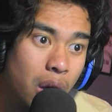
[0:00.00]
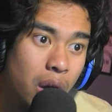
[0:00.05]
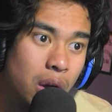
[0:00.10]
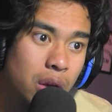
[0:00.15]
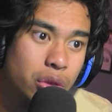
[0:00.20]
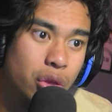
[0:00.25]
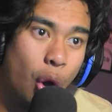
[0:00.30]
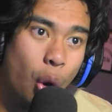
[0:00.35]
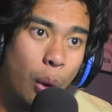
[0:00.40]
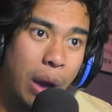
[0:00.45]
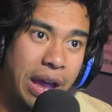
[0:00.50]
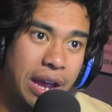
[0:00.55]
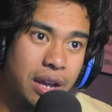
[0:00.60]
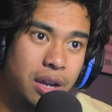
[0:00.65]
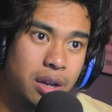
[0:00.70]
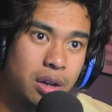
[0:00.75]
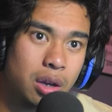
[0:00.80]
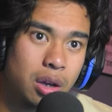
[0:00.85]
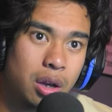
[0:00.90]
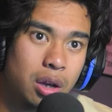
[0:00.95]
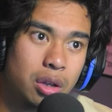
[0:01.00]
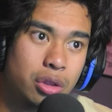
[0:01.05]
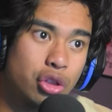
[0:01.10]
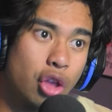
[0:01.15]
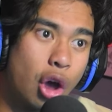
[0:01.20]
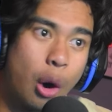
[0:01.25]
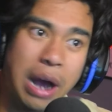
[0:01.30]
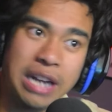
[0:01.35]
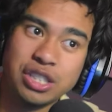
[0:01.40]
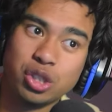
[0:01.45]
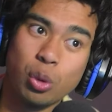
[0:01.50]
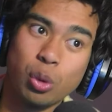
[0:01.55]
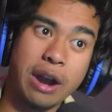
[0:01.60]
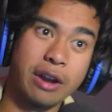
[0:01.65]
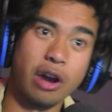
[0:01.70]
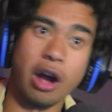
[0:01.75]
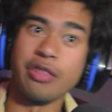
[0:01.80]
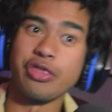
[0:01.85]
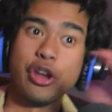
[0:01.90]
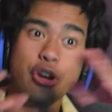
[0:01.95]
No way. No, I swear to
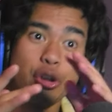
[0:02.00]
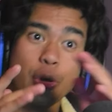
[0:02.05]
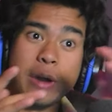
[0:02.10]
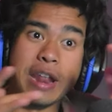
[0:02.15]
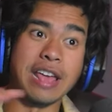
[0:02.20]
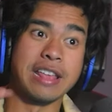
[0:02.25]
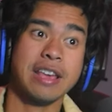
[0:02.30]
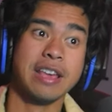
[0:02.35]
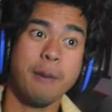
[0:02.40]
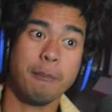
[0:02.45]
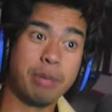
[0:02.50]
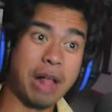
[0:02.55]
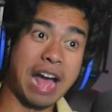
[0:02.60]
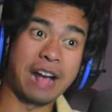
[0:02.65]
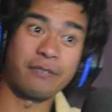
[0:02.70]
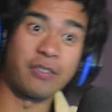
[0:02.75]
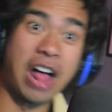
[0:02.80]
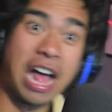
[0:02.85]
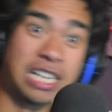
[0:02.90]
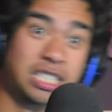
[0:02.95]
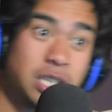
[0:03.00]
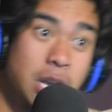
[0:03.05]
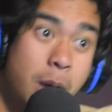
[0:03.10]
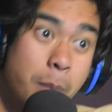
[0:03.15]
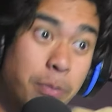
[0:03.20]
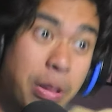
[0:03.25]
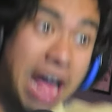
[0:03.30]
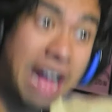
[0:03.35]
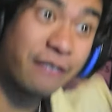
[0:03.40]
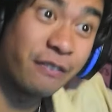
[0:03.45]
god, they're doing it. Black flash! Black